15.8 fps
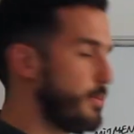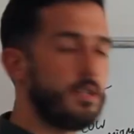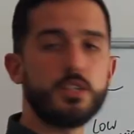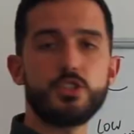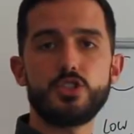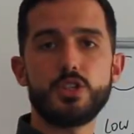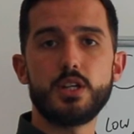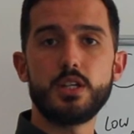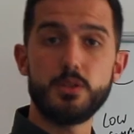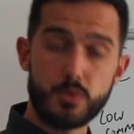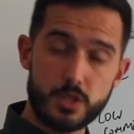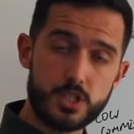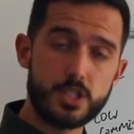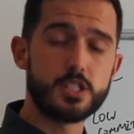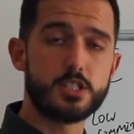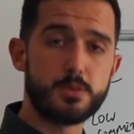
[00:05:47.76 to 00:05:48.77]
in this journey,
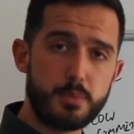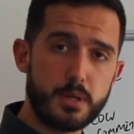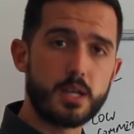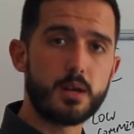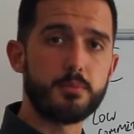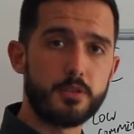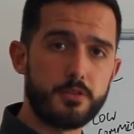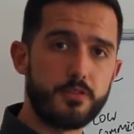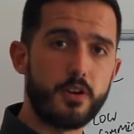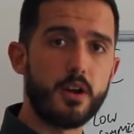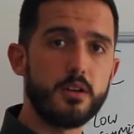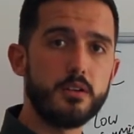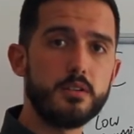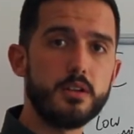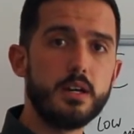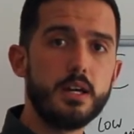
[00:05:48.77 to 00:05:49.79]
which is to pick up the
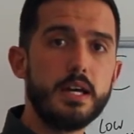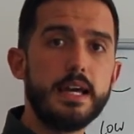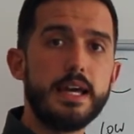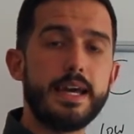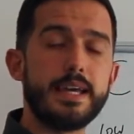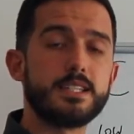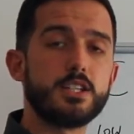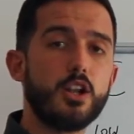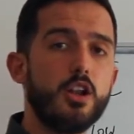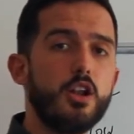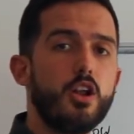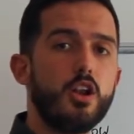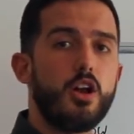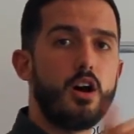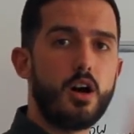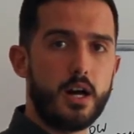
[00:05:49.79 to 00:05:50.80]
phone, is a
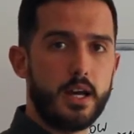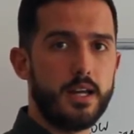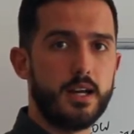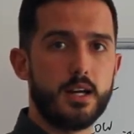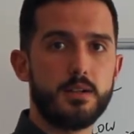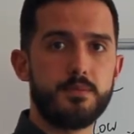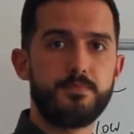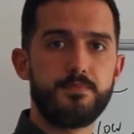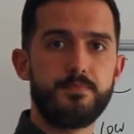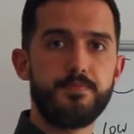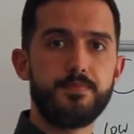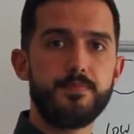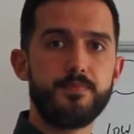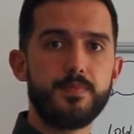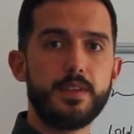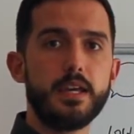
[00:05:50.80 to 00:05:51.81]
lot higher.
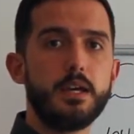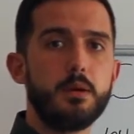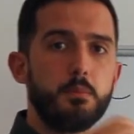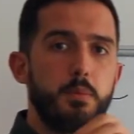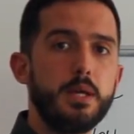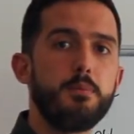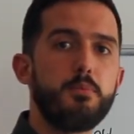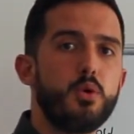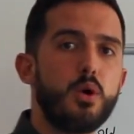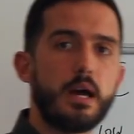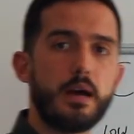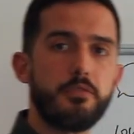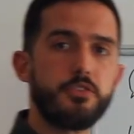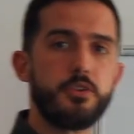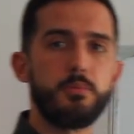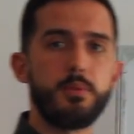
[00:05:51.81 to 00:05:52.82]
People
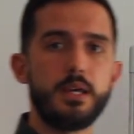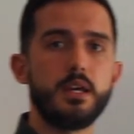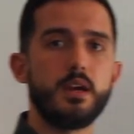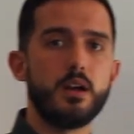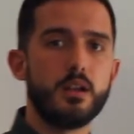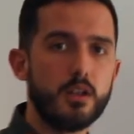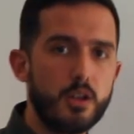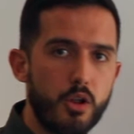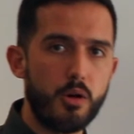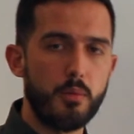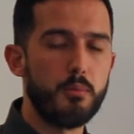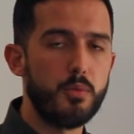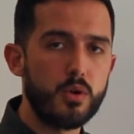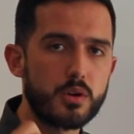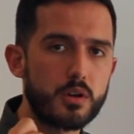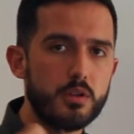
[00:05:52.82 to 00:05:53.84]
have to be a
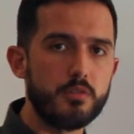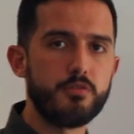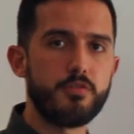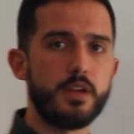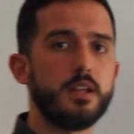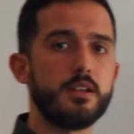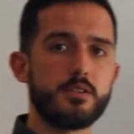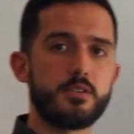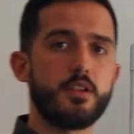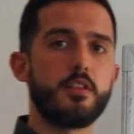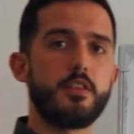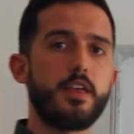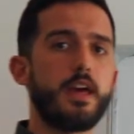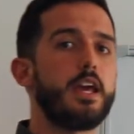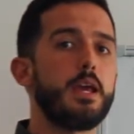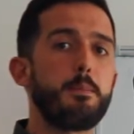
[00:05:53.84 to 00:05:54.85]
lot more convinced
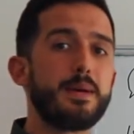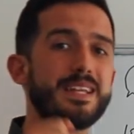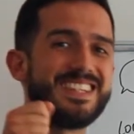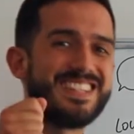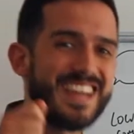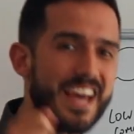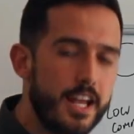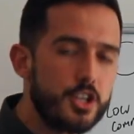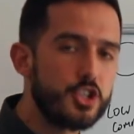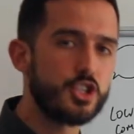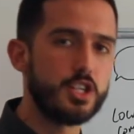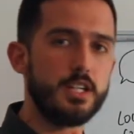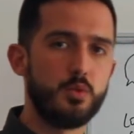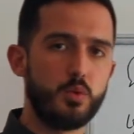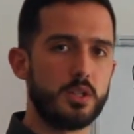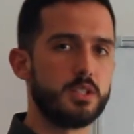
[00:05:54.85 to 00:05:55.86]
that they
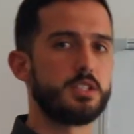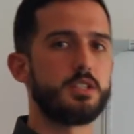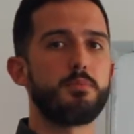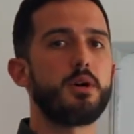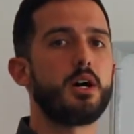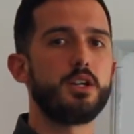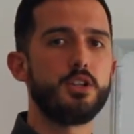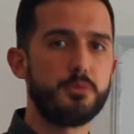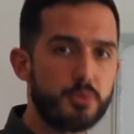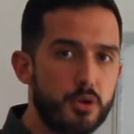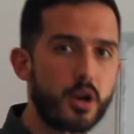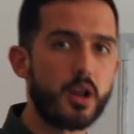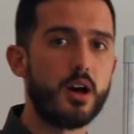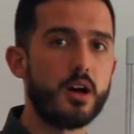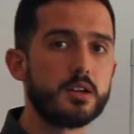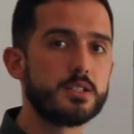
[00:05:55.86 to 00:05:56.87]
potentially want to buy your
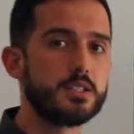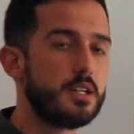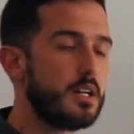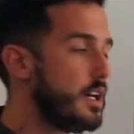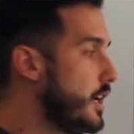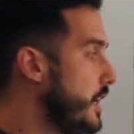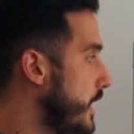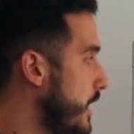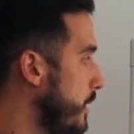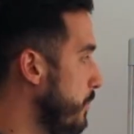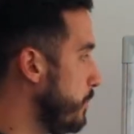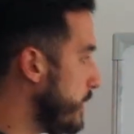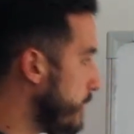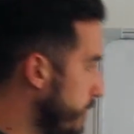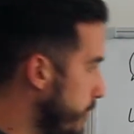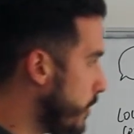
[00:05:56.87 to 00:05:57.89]
product
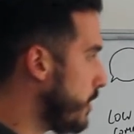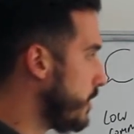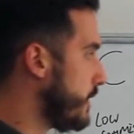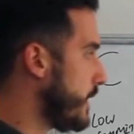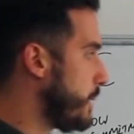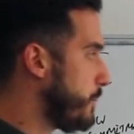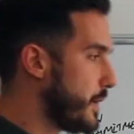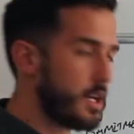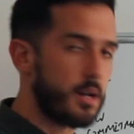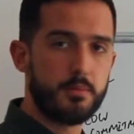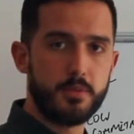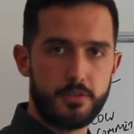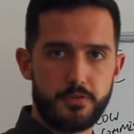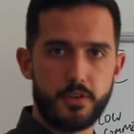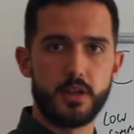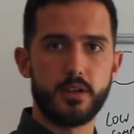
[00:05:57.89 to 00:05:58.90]
before they pick up
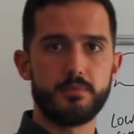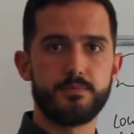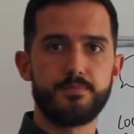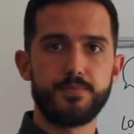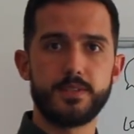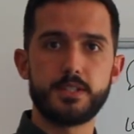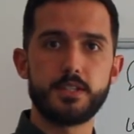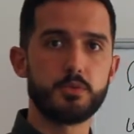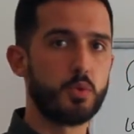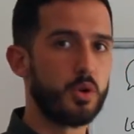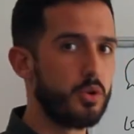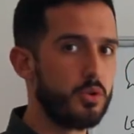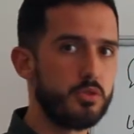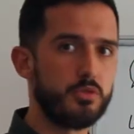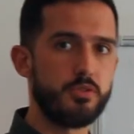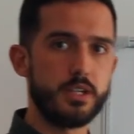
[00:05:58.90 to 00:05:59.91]
the phone. This is what
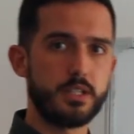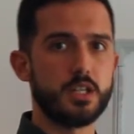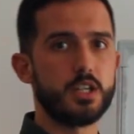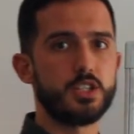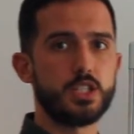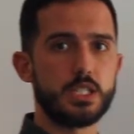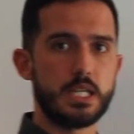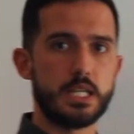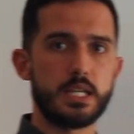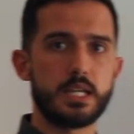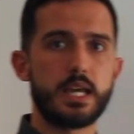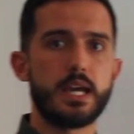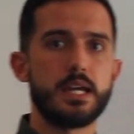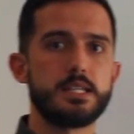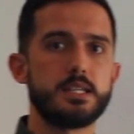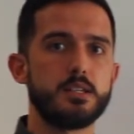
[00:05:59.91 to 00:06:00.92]
all the research is
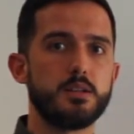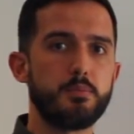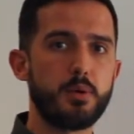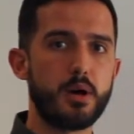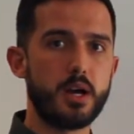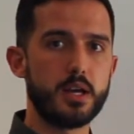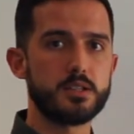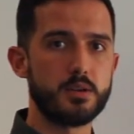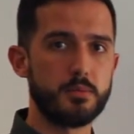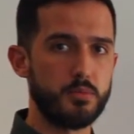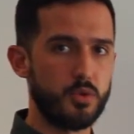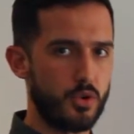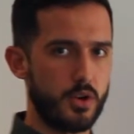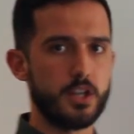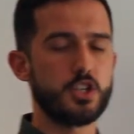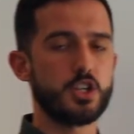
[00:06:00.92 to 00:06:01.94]
indicating, that buyers are
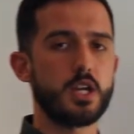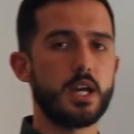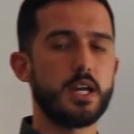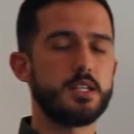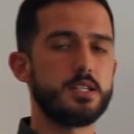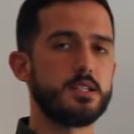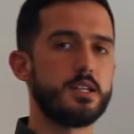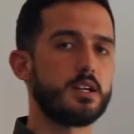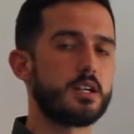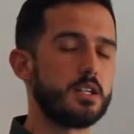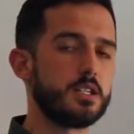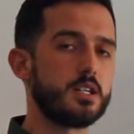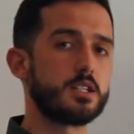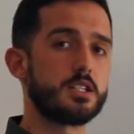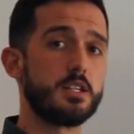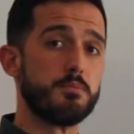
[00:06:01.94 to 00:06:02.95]
more educated, they're
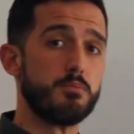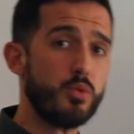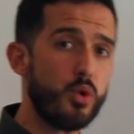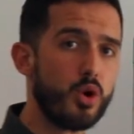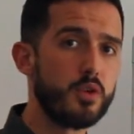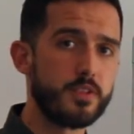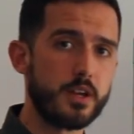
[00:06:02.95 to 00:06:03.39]
conducting more of